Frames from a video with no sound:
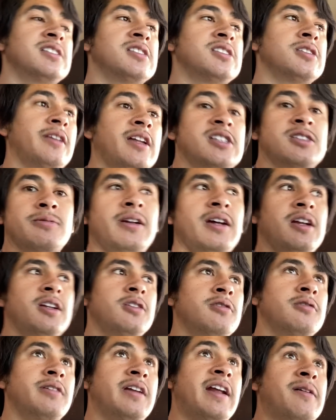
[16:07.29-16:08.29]
So that's what I
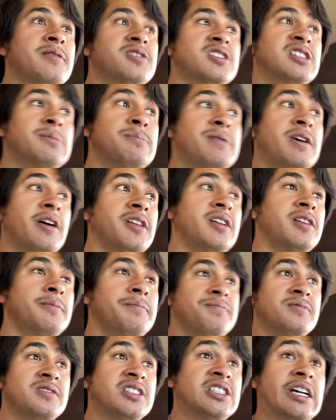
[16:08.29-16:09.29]
do. And I'll just be on the
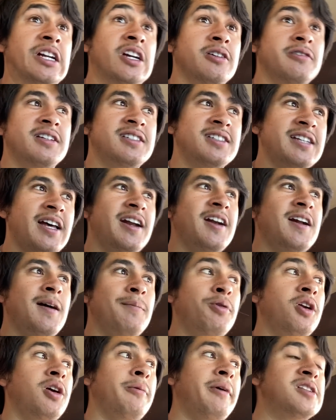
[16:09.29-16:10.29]
generous side and I'll
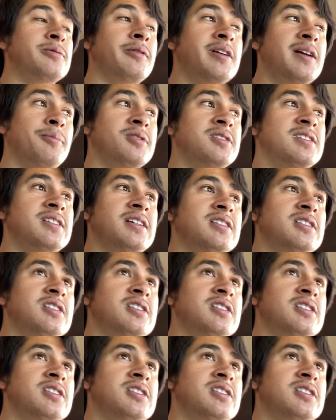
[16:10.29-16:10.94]
put away 20%.